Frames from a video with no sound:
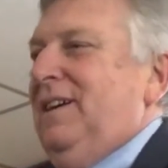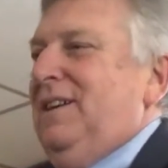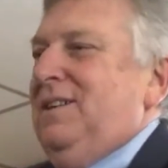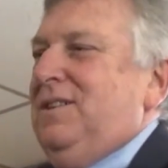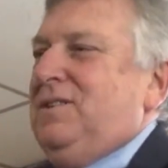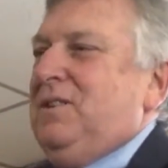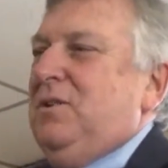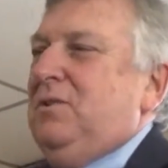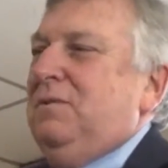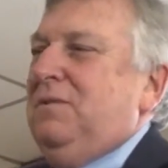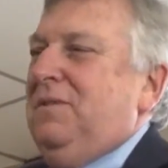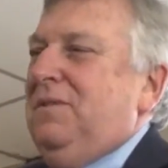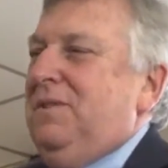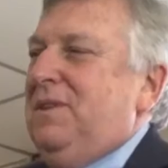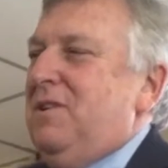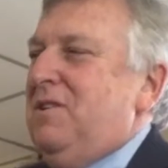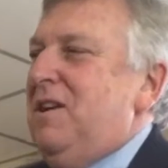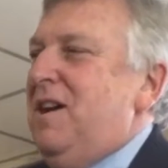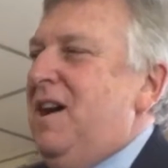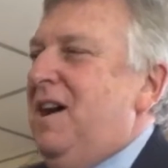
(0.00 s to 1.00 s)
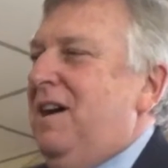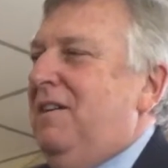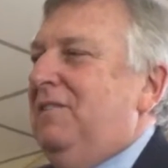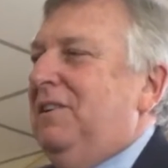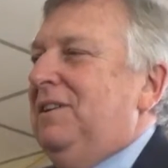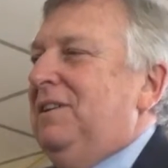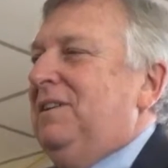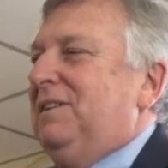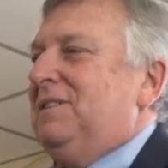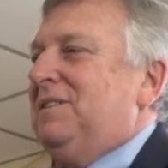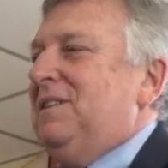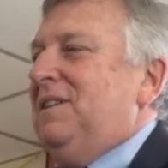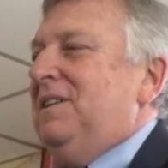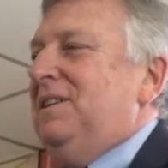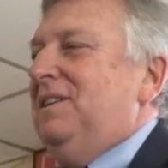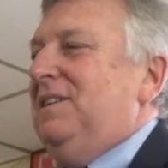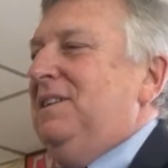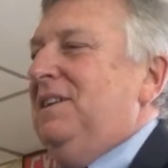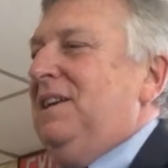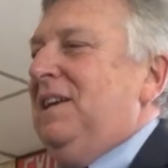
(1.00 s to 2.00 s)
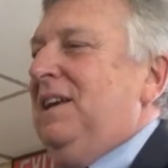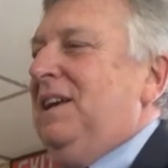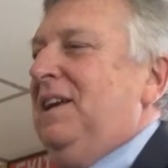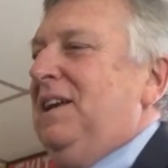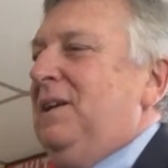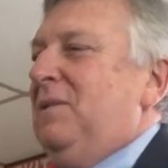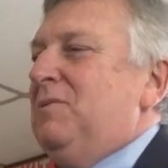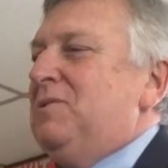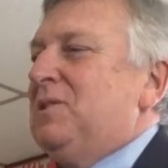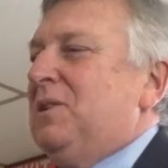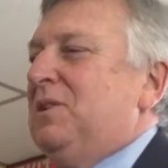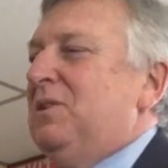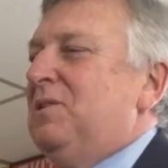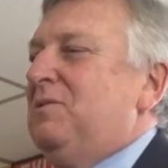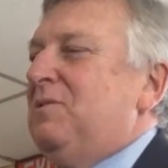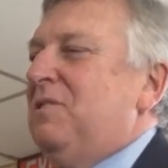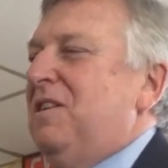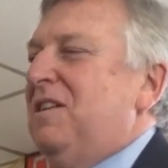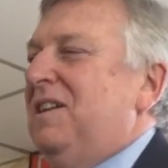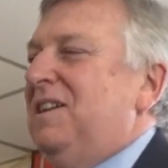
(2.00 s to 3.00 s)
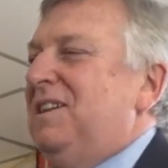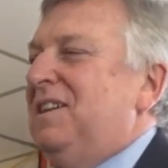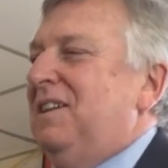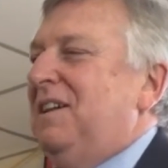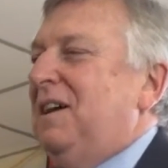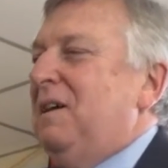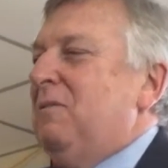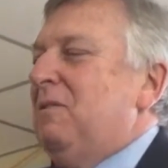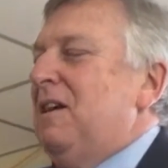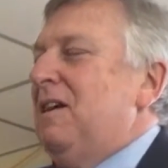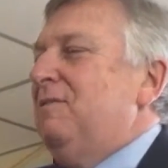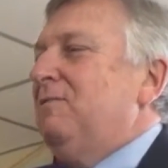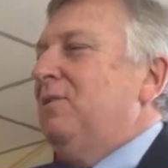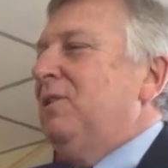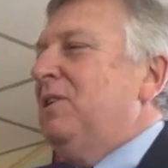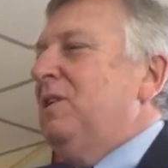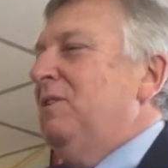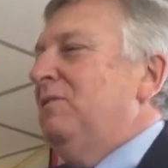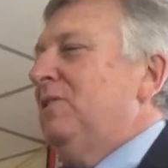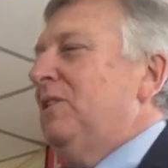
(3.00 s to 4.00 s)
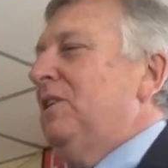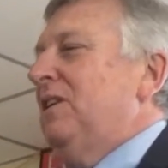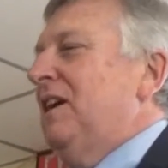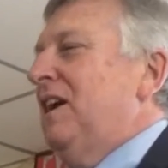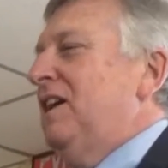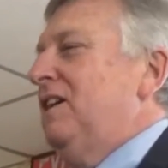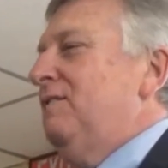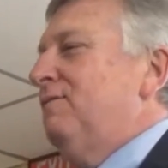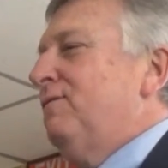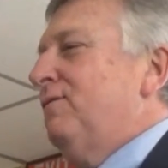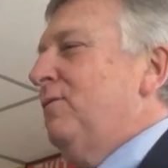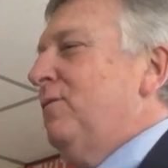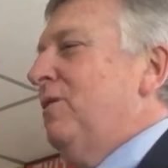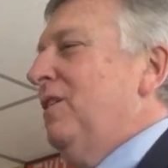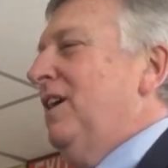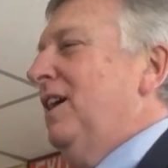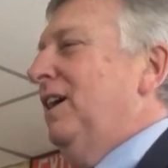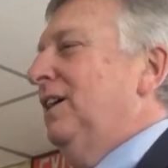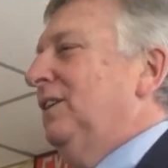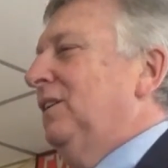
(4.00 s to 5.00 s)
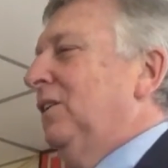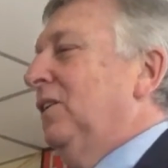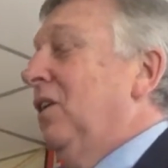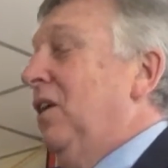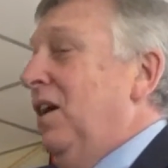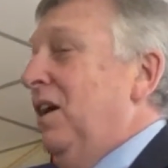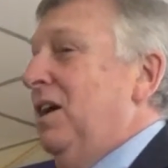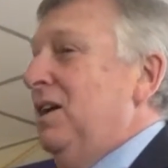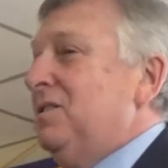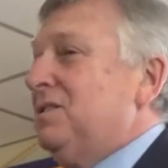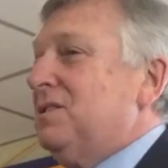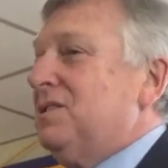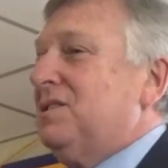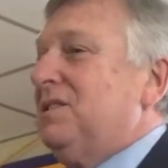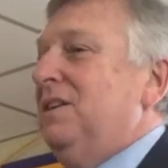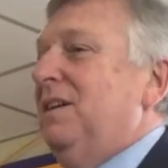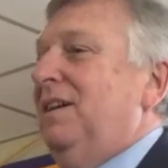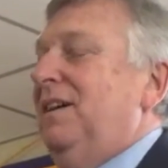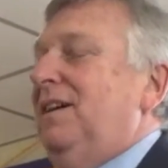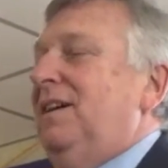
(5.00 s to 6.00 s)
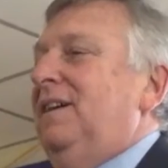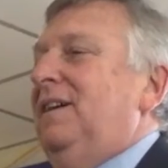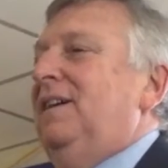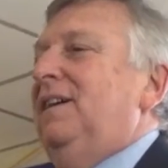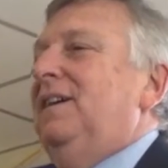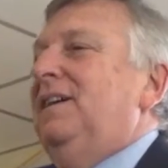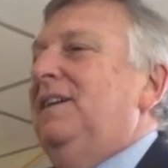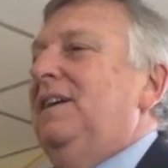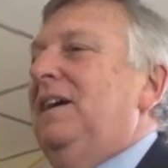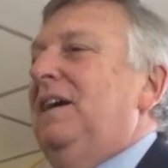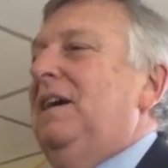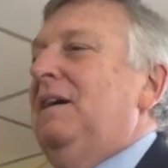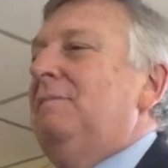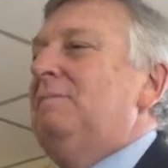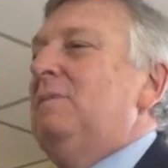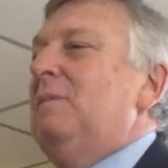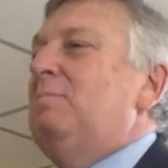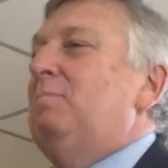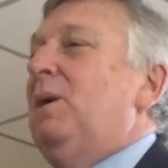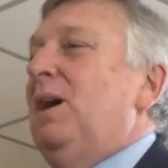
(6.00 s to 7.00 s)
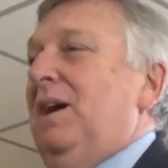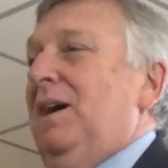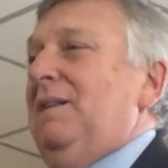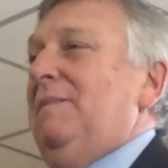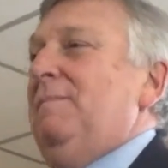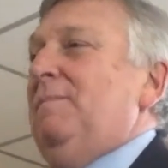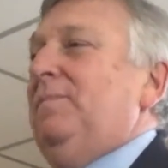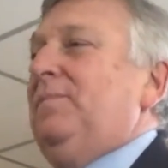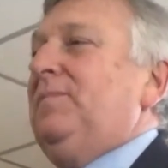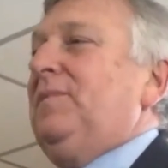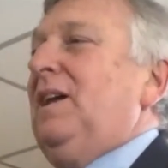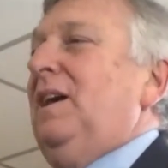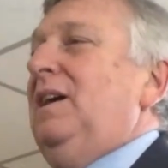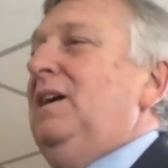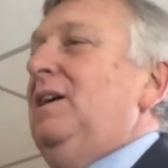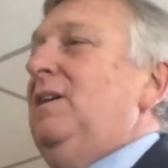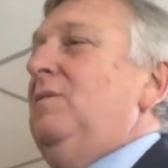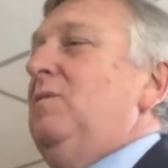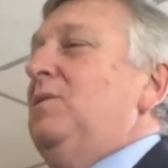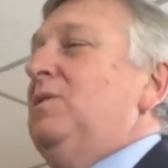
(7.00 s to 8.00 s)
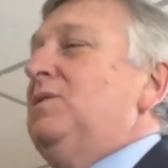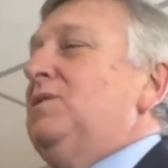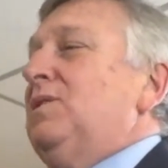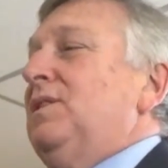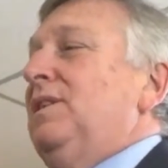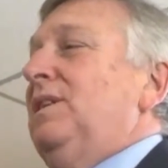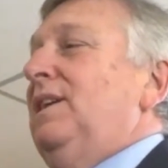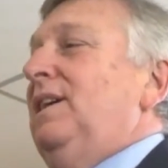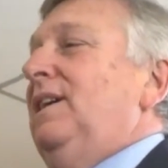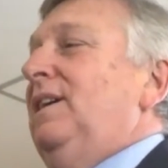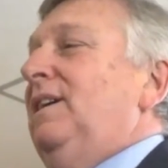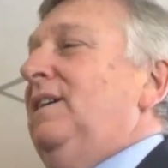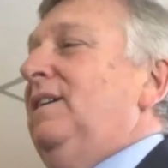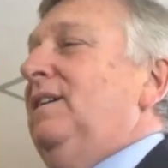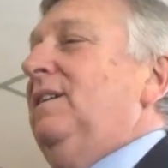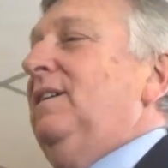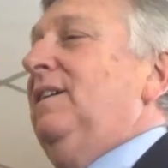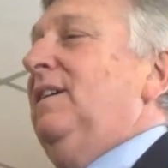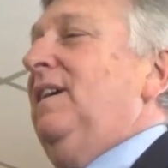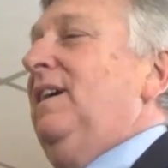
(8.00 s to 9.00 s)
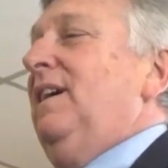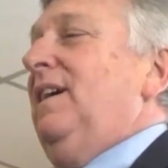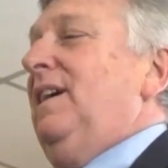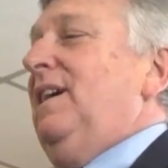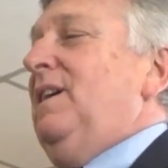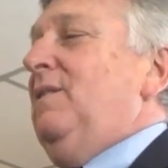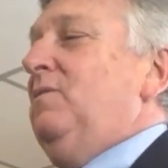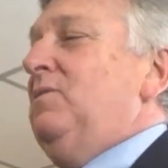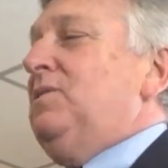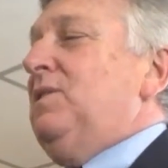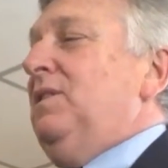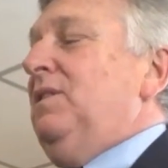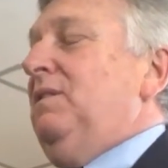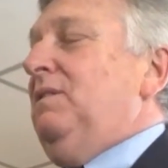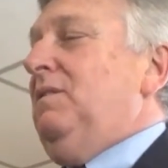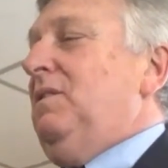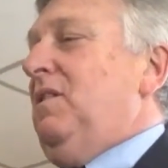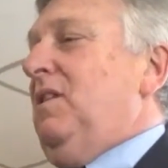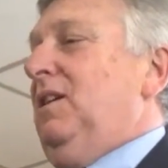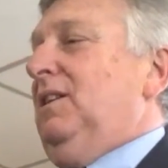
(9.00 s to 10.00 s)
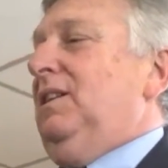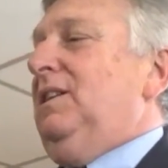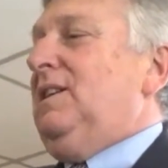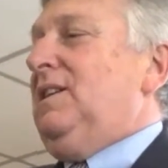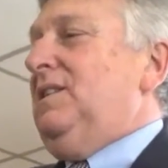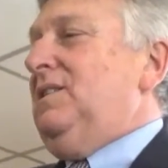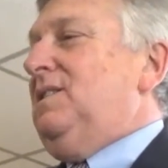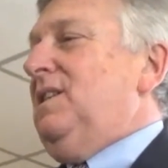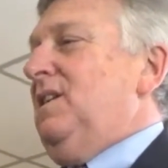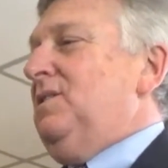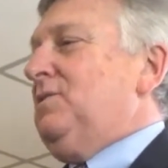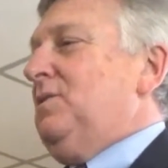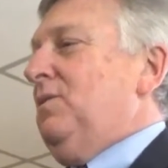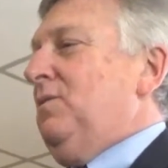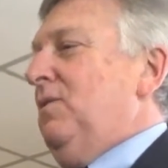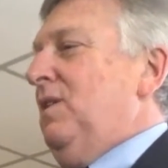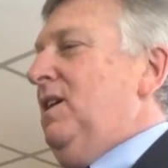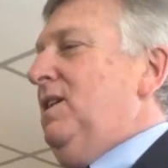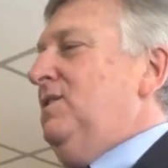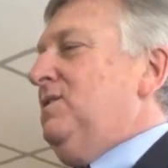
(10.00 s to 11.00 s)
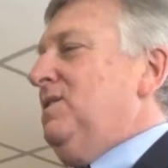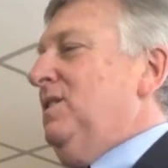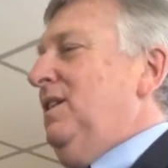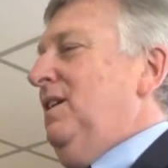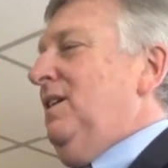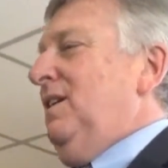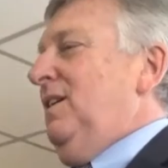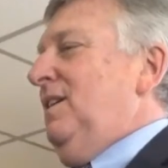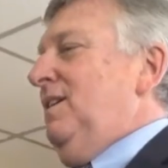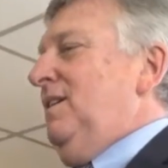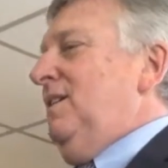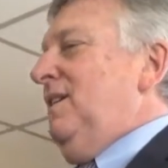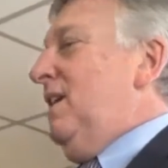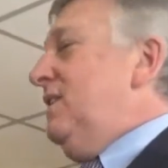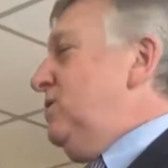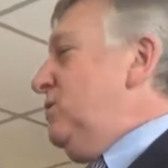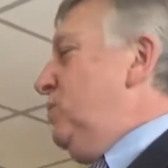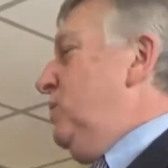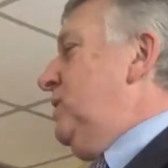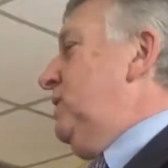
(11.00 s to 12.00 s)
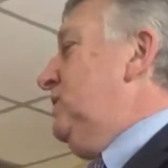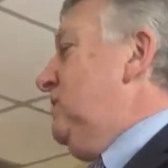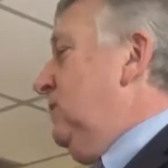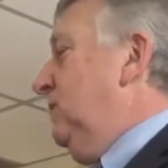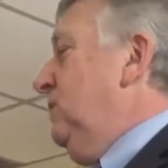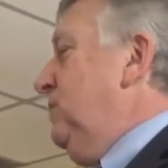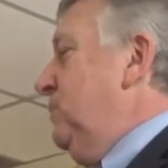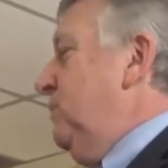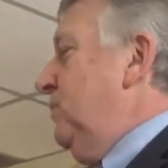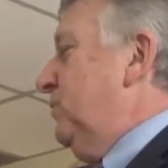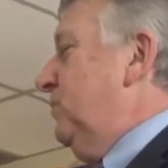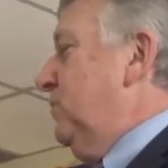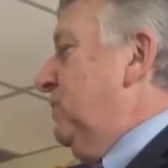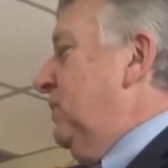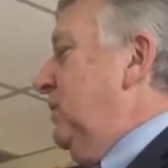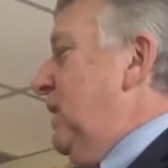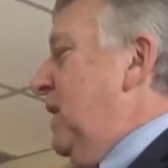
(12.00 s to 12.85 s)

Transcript: So there you have it. It was a good run. I ran for governor in 94 and lost, but it was a hotly contested race. And you win and you lose.